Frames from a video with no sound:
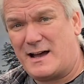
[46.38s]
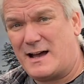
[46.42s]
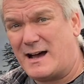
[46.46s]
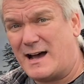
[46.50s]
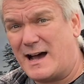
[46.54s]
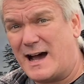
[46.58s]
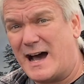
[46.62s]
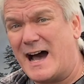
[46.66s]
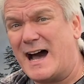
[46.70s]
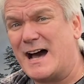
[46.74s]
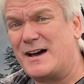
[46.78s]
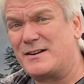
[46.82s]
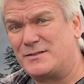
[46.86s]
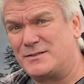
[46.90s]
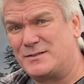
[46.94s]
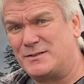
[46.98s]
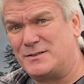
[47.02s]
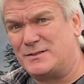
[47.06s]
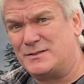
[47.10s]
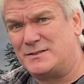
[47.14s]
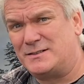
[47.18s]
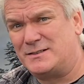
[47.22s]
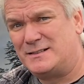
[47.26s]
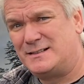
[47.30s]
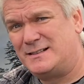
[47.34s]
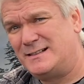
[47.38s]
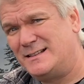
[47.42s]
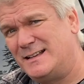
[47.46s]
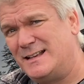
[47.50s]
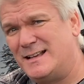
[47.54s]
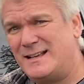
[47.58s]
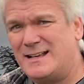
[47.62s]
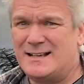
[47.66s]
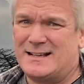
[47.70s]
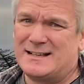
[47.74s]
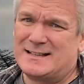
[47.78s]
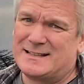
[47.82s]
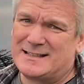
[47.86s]
I don't know.
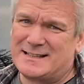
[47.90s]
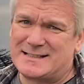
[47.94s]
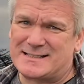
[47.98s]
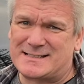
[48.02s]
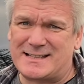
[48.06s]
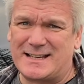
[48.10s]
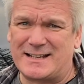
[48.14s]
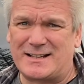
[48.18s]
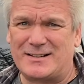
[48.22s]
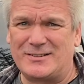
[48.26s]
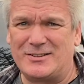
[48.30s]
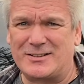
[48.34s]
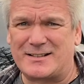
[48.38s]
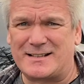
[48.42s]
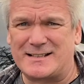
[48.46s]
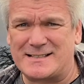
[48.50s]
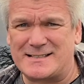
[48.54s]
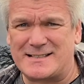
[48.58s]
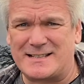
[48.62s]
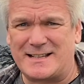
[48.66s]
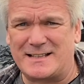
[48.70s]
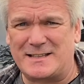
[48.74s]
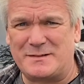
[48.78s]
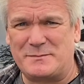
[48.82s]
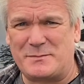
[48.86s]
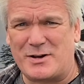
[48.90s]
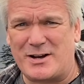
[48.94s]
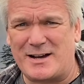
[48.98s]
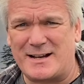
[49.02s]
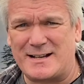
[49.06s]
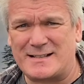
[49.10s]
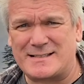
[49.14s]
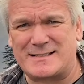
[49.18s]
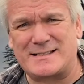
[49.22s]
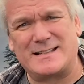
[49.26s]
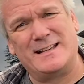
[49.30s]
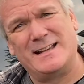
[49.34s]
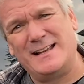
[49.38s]
Let's take a look inside the
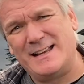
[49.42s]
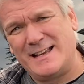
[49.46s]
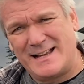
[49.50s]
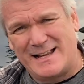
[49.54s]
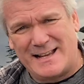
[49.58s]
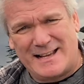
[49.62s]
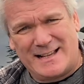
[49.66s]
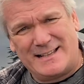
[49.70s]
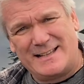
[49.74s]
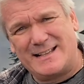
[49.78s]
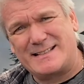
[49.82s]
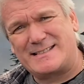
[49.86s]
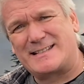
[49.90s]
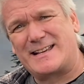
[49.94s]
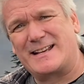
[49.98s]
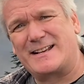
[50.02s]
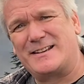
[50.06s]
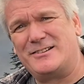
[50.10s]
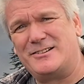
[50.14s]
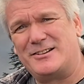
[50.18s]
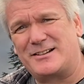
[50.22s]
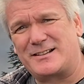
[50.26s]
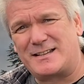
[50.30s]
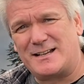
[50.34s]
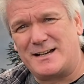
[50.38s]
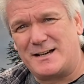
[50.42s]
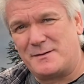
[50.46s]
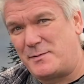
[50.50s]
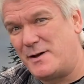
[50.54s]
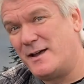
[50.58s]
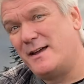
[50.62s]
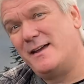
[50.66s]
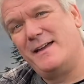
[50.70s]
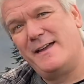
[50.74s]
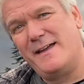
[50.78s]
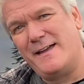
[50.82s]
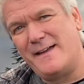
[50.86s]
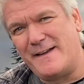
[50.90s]
box. Let's get it hooked up
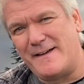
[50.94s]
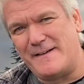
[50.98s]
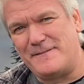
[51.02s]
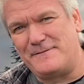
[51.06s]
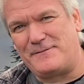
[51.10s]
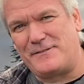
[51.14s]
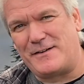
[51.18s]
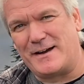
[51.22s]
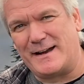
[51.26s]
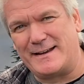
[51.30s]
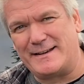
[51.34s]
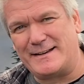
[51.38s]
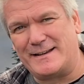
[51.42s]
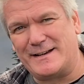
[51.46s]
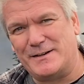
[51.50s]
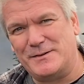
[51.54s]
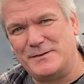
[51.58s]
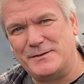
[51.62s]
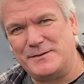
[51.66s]
and find out.